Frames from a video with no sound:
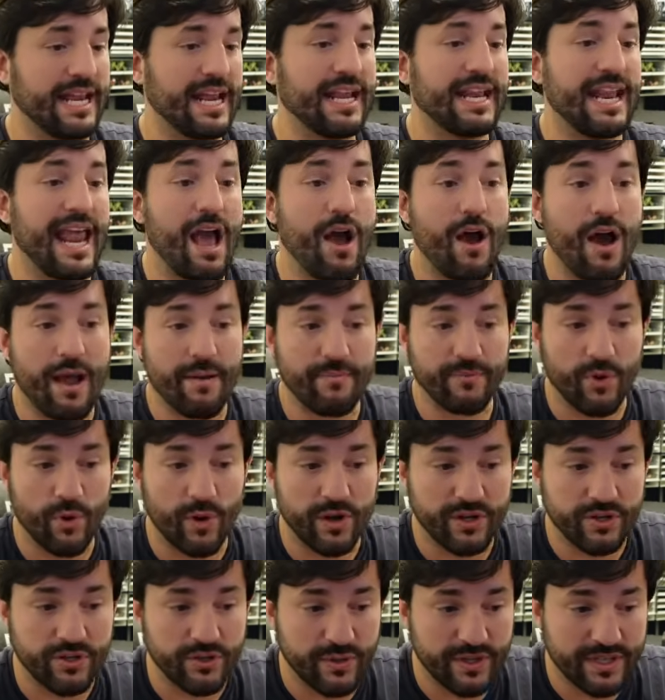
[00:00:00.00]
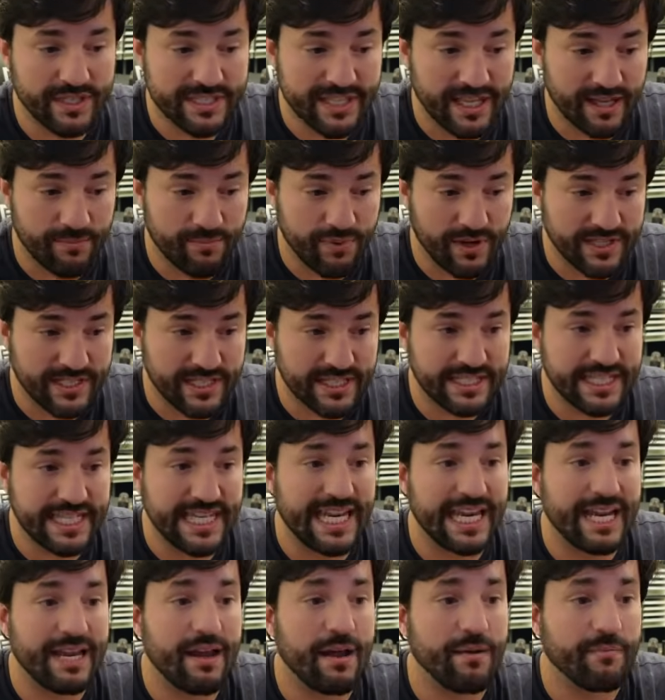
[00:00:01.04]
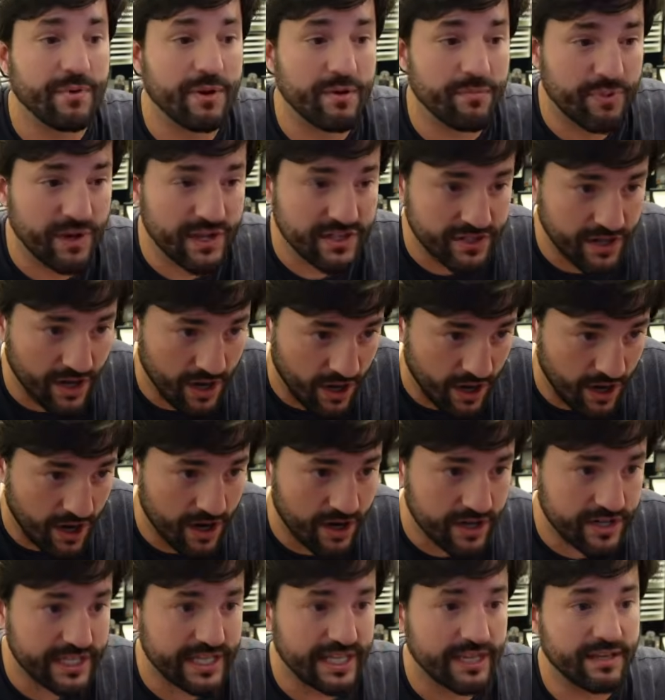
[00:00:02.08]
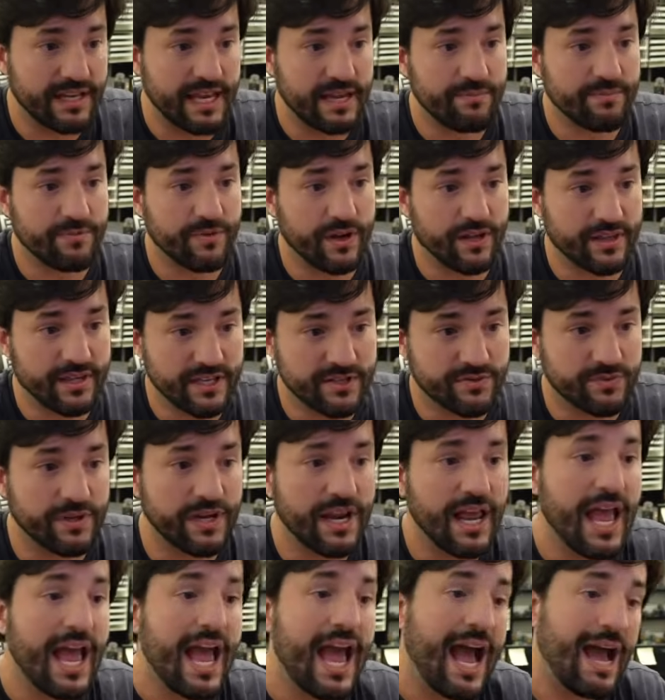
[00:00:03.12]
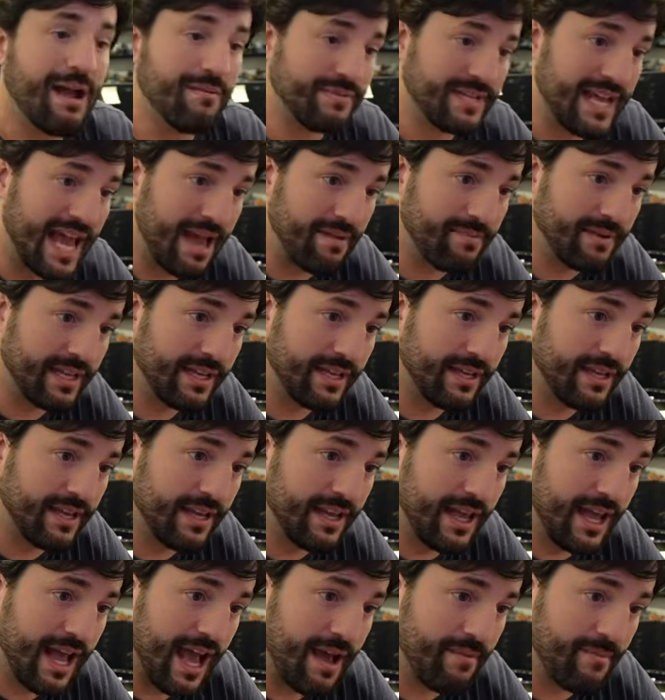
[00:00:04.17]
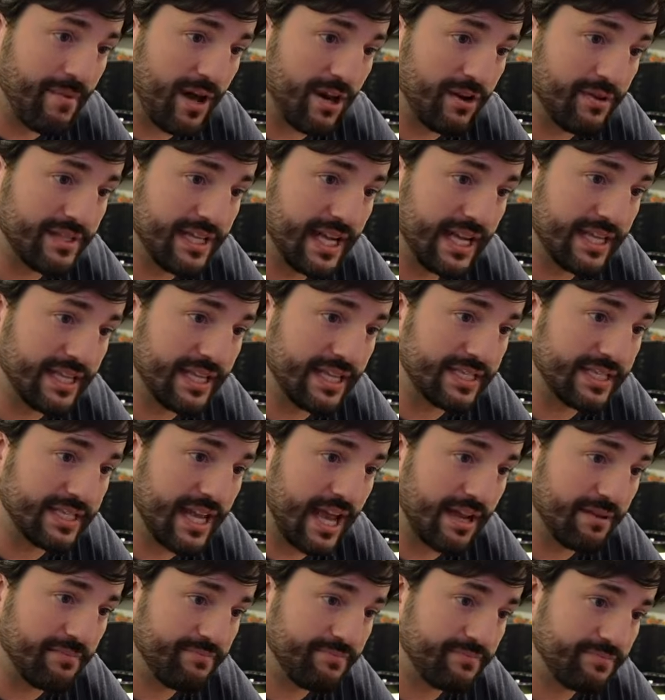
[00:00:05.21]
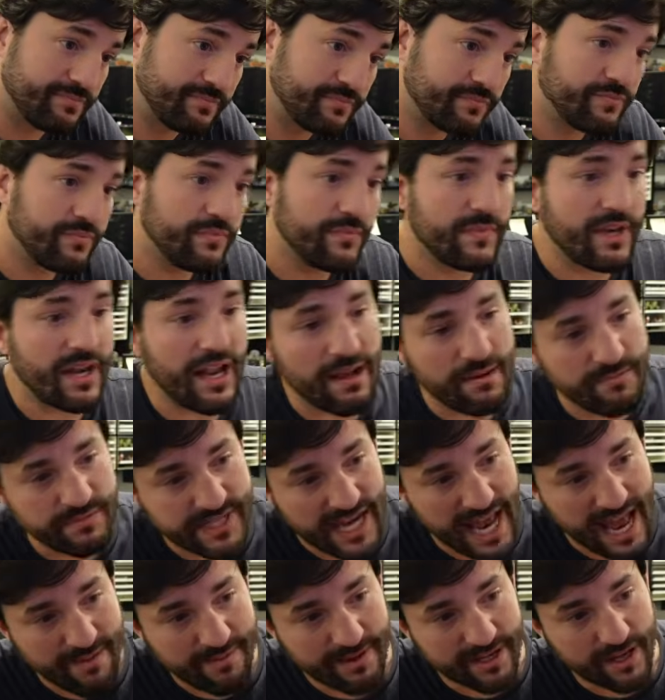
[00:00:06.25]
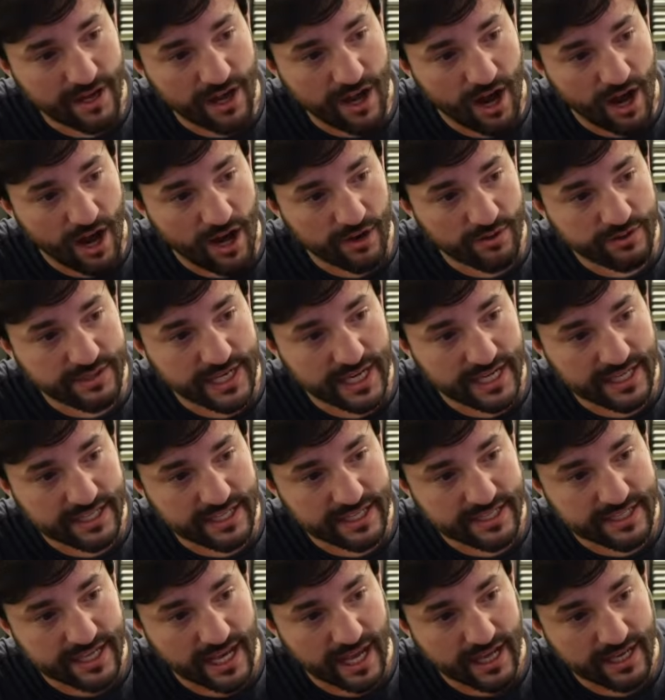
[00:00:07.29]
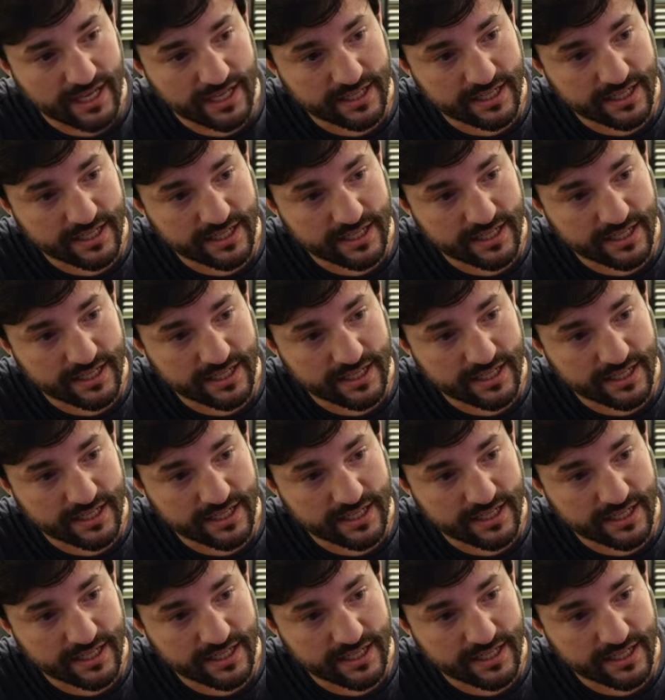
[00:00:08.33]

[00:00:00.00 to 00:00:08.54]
and now I'm going to, instead of pressing T, I'm going to press R to keep threatening this one. I'm tabbing, I'm auto-attacking this guy. I'm tabbing, auto-attacking this guy.